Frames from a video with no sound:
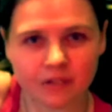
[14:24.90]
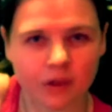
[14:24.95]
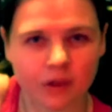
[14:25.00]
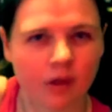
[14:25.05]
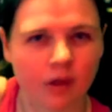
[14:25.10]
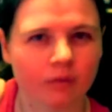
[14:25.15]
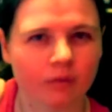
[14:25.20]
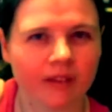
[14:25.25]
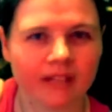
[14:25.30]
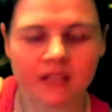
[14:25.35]

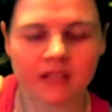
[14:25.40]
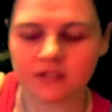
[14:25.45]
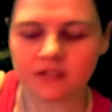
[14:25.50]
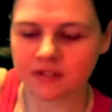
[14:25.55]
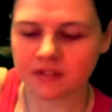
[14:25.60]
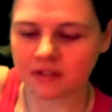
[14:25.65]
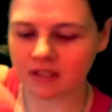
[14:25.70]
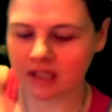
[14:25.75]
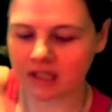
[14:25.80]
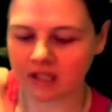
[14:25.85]
all raised
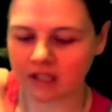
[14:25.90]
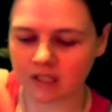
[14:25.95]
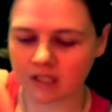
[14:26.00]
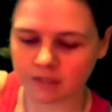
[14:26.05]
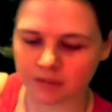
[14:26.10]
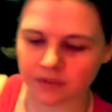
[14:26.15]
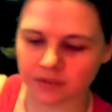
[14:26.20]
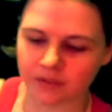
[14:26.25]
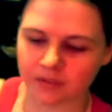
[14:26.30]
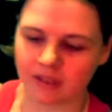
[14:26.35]
on
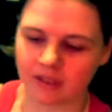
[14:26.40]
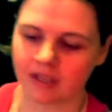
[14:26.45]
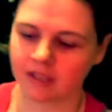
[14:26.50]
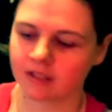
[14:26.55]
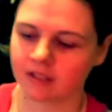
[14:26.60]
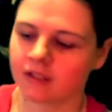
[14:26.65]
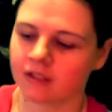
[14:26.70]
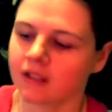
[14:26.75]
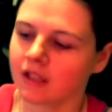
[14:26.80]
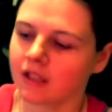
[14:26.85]
either side,
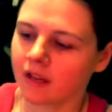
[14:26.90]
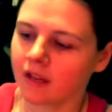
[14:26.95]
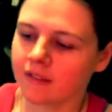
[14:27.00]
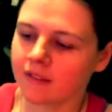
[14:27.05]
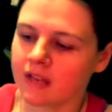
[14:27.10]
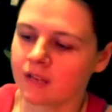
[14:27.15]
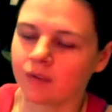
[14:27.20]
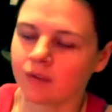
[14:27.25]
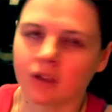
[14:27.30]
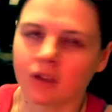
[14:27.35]
and
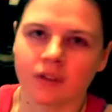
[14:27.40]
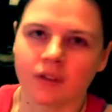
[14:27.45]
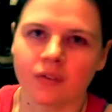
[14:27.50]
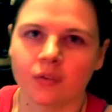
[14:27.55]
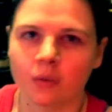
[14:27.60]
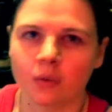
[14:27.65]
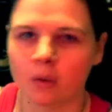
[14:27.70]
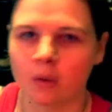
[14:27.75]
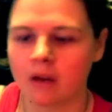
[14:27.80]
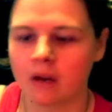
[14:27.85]
then you've got the
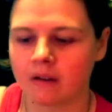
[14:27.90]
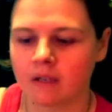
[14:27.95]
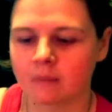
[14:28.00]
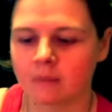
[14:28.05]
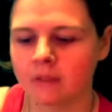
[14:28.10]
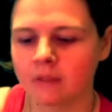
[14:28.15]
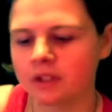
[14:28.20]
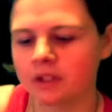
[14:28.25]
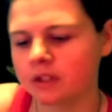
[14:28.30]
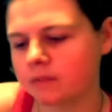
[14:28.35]
square in the
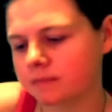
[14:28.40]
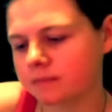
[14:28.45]
middle.